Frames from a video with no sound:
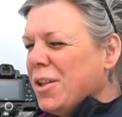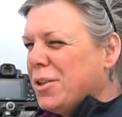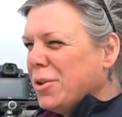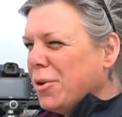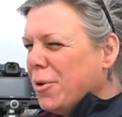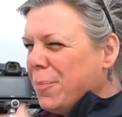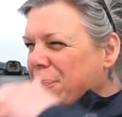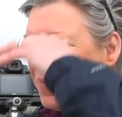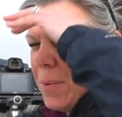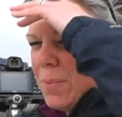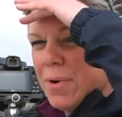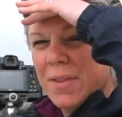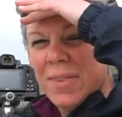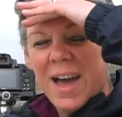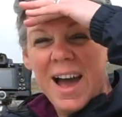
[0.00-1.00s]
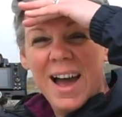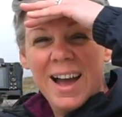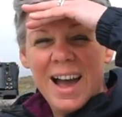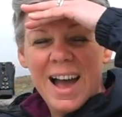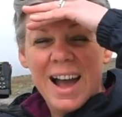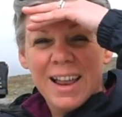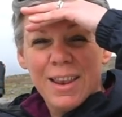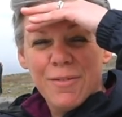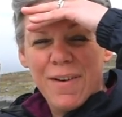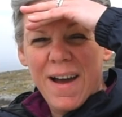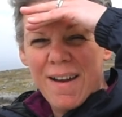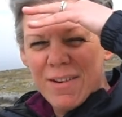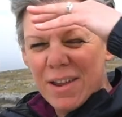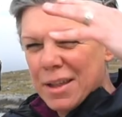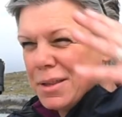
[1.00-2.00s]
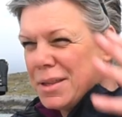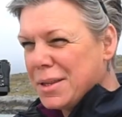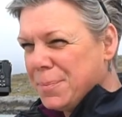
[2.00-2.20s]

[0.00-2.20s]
So we're on the Isle of Harris